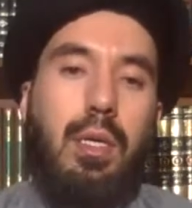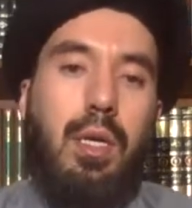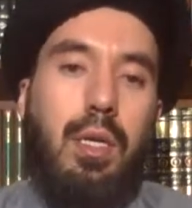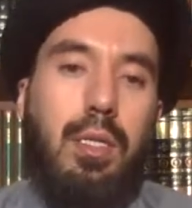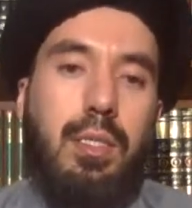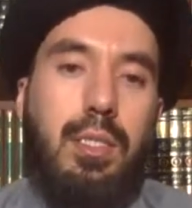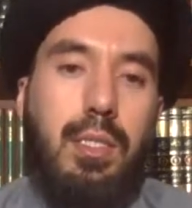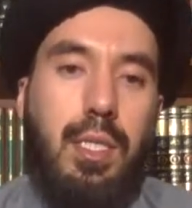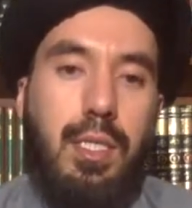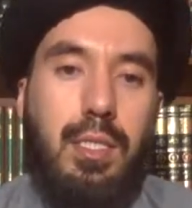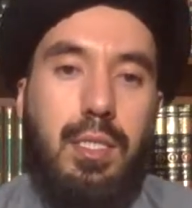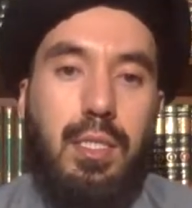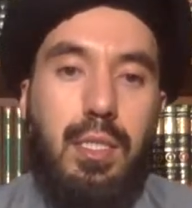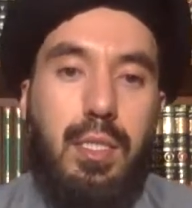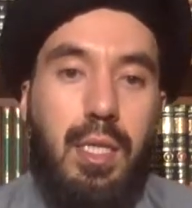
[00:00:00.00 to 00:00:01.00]

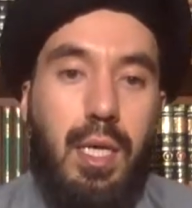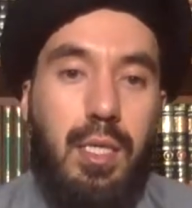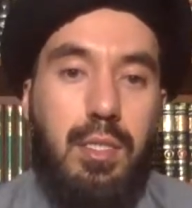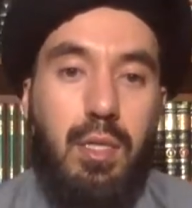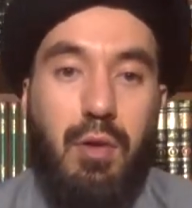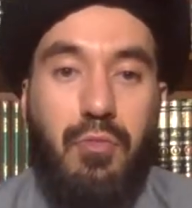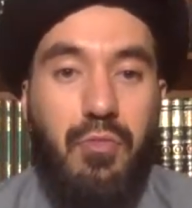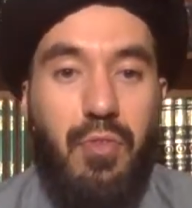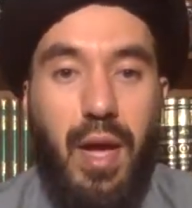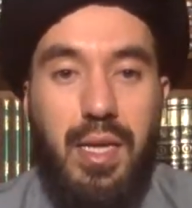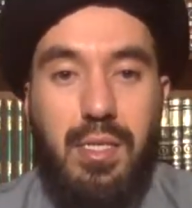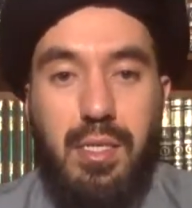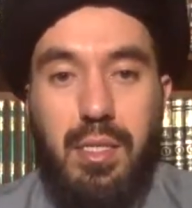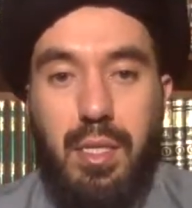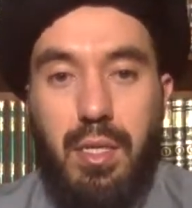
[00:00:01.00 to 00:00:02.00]
60 days of
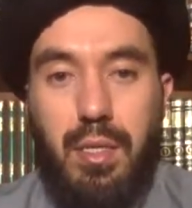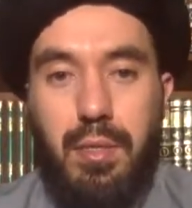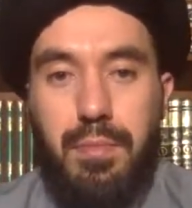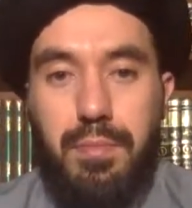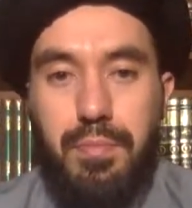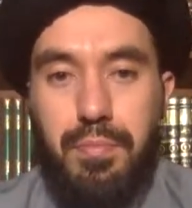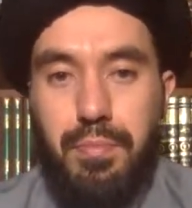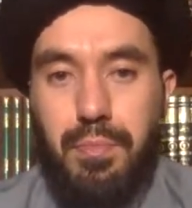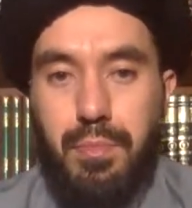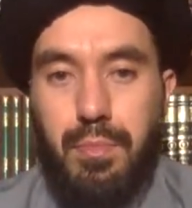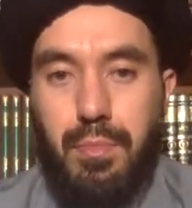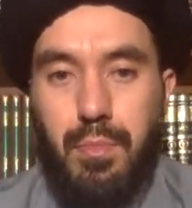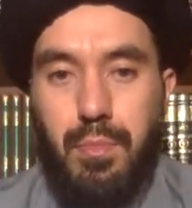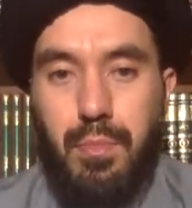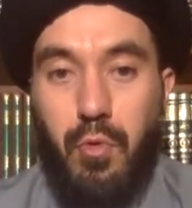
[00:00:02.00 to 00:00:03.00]
fasting
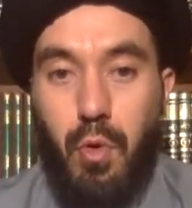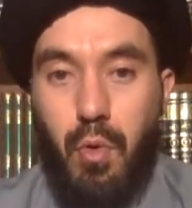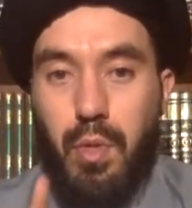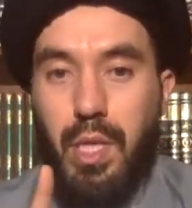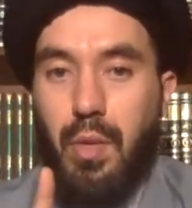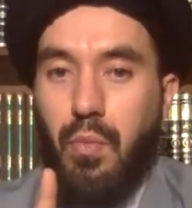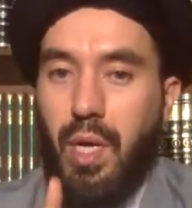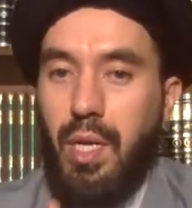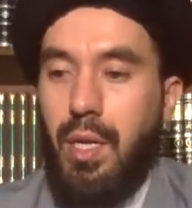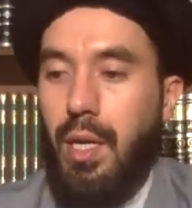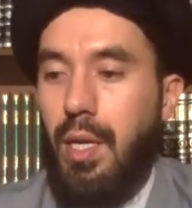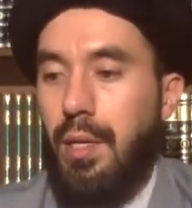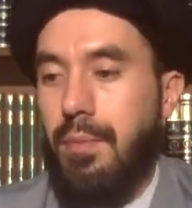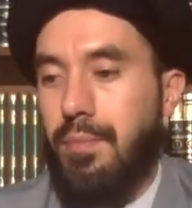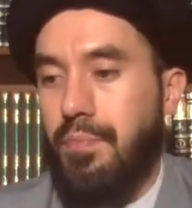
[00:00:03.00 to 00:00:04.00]
for only one
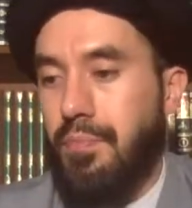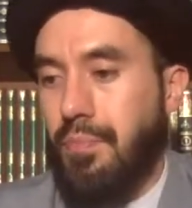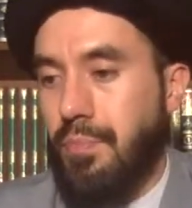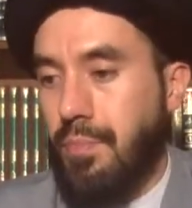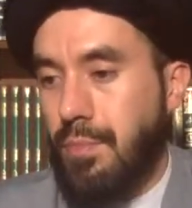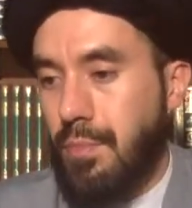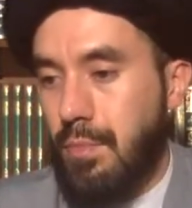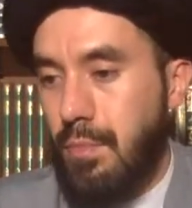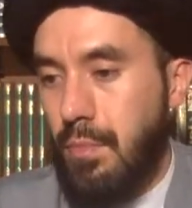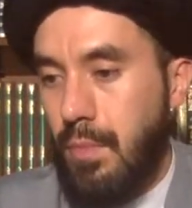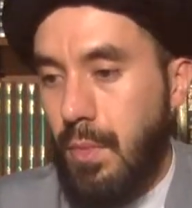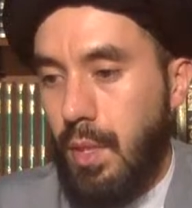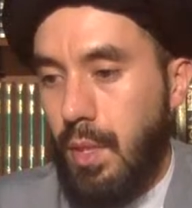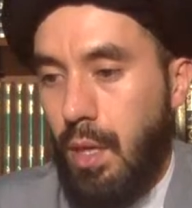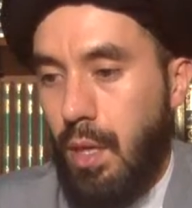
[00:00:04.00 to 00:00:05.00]
day,
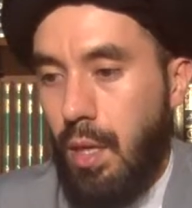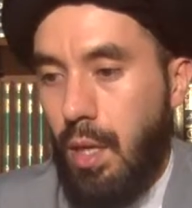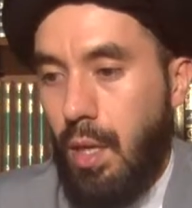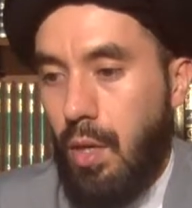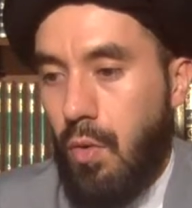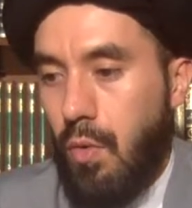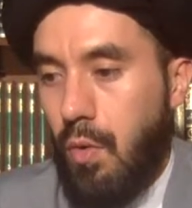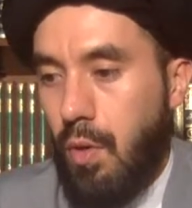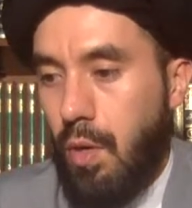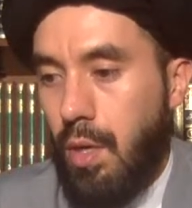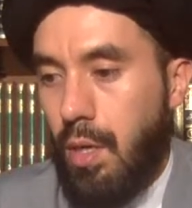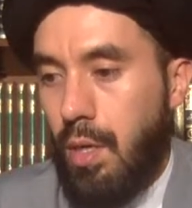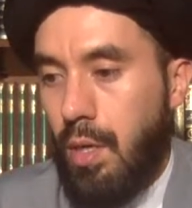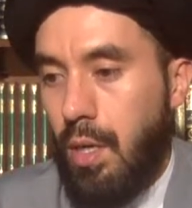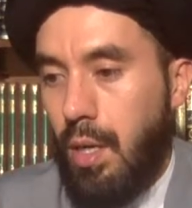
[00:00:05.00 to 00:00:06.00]

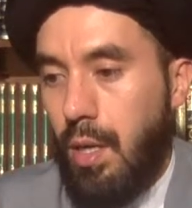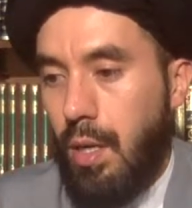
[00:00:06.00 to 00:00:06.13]
or